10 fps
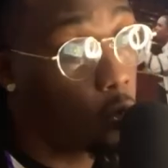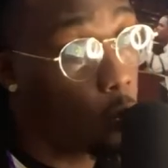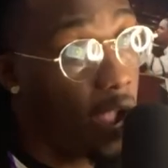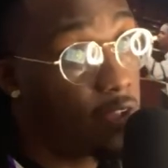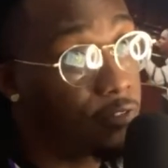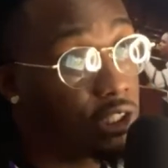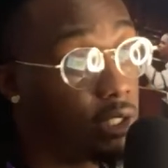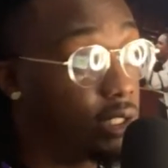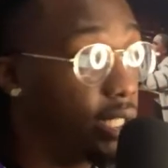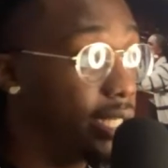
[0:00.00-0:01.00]
White
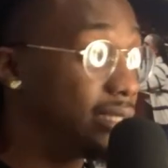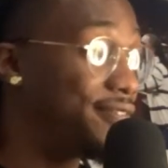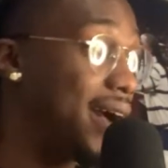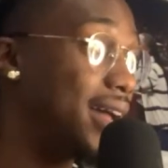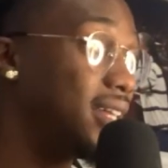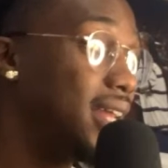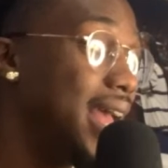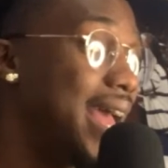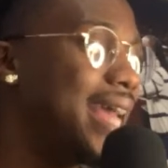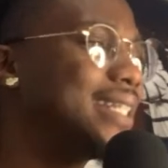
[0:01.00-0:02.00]
fragility is defined
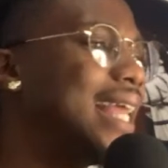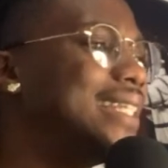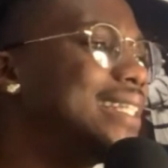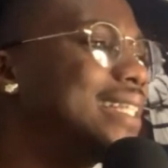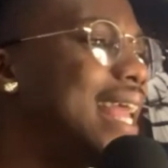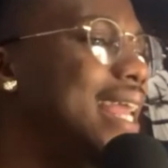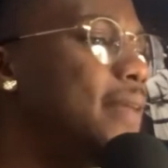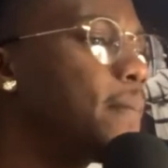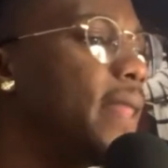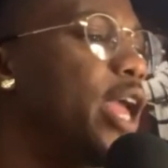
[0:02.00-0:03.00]
as a
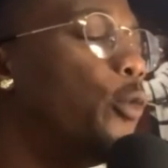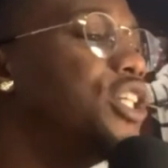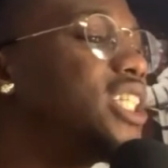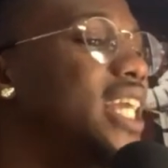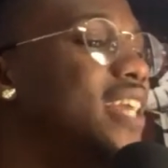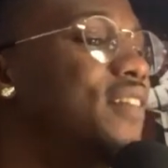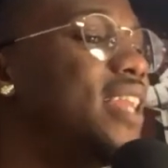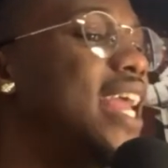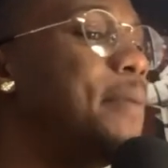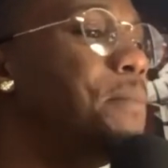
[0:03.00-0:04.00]
state in which even
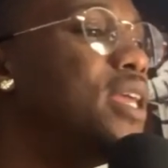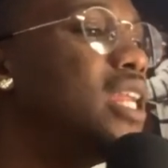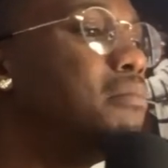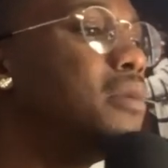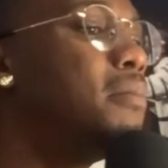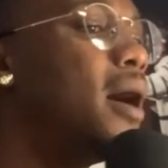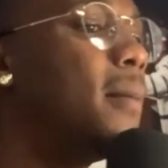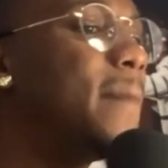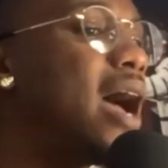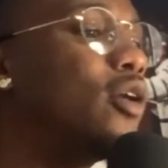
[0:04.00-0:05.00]
a minimum
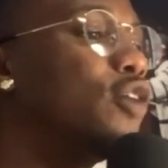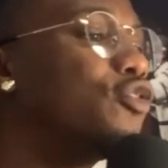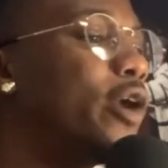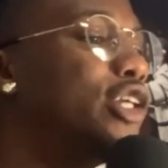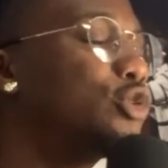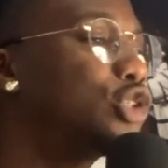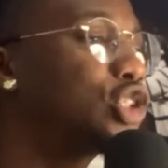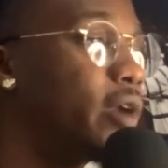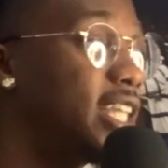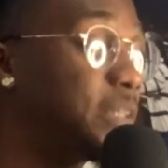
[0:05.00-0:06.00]
amount of racial
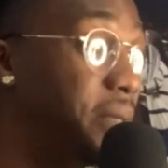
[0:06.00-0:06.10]
stress